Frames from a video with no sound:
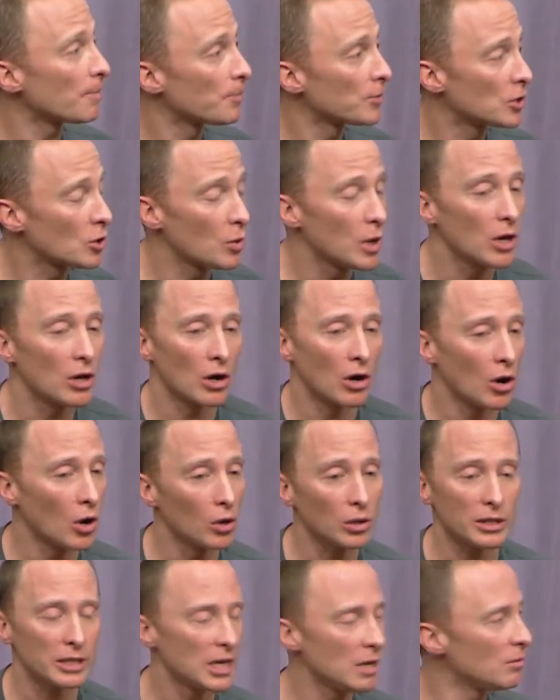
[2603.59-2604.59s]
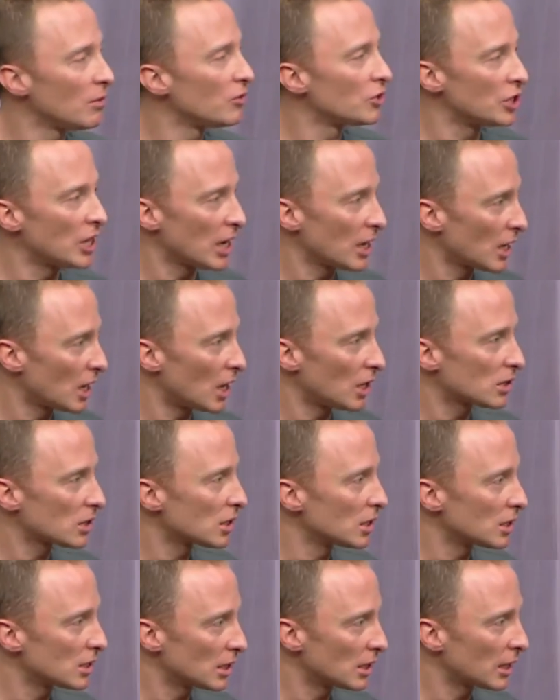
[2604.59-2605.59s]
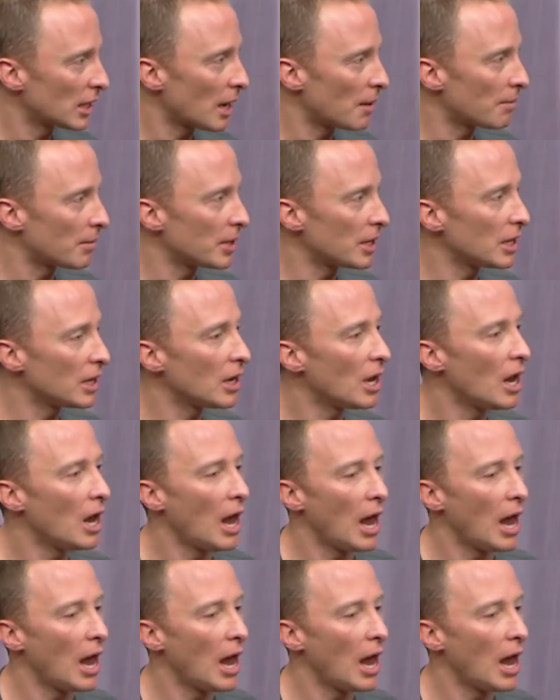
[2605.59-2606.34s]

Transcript: So we got a whole team of genetic counselors at the company,